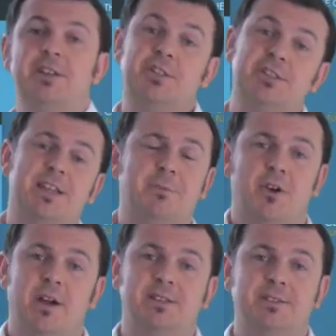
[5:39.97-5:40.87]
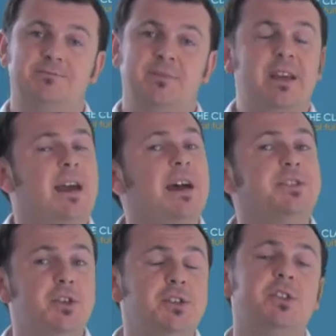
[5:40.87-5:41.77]
So to summarise,
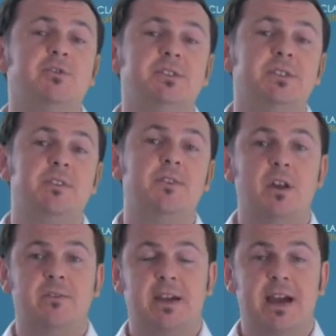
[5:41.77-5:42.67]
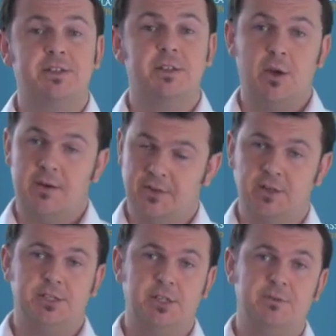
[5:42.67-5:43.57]
as soon as you receive notification that you have a
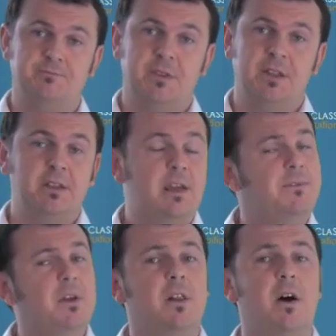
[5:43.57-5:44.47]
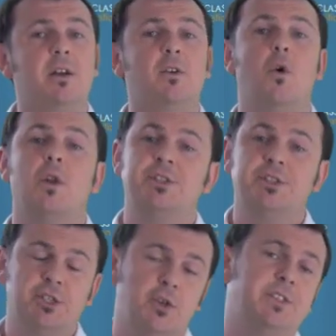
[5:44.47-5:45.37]
new student, give the client a call as
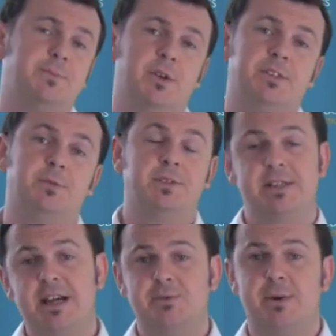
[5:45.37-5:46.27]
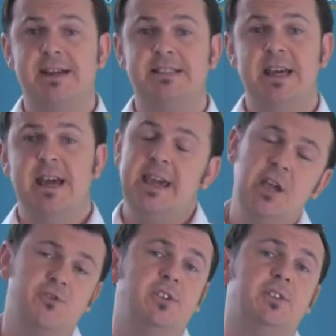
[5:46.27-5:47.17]
soon as possible to touch base,
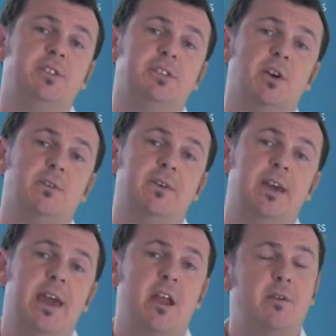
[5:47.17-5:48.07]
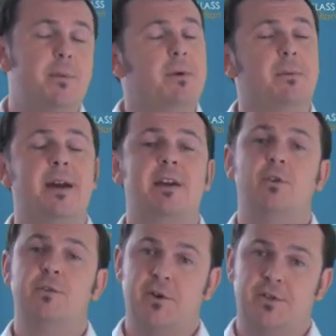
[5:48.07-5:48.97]
introduce yourself and remember to make a
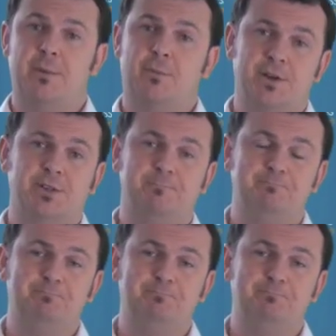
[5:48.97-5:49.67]
good first impression.